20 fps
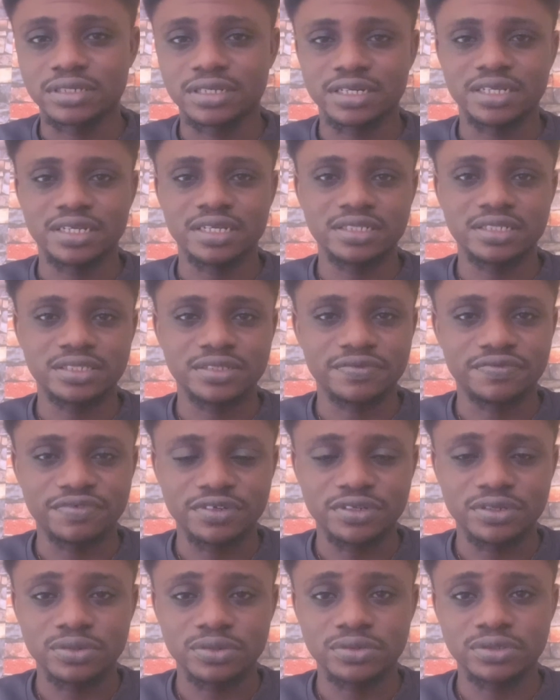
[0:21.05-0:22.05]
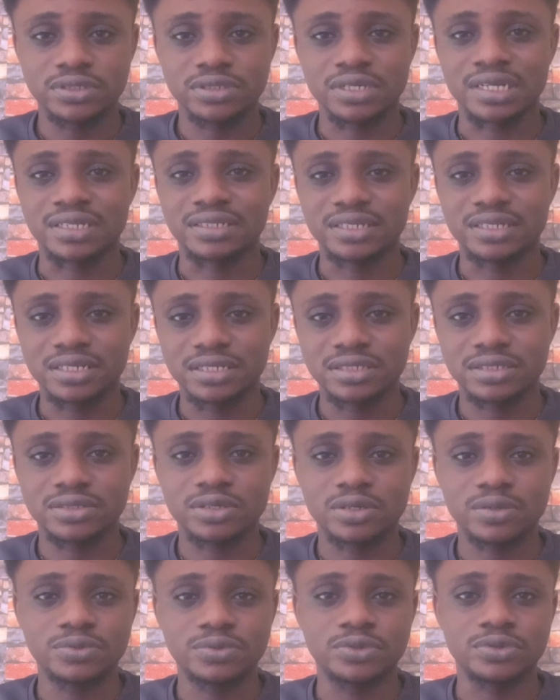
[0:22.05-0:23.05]
create videos at
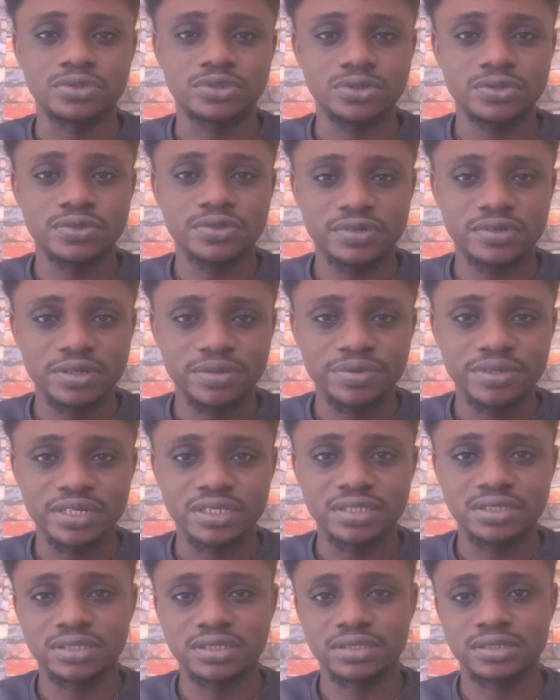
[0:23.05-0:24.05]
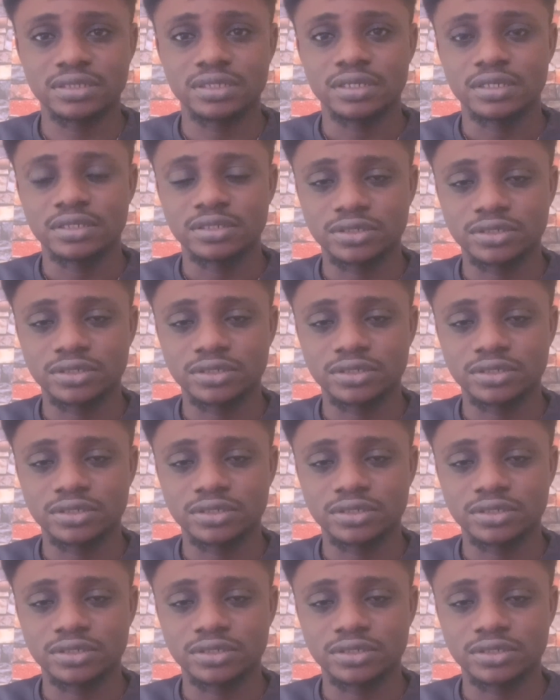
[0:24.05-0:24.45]
least up to 2, 3 minutes,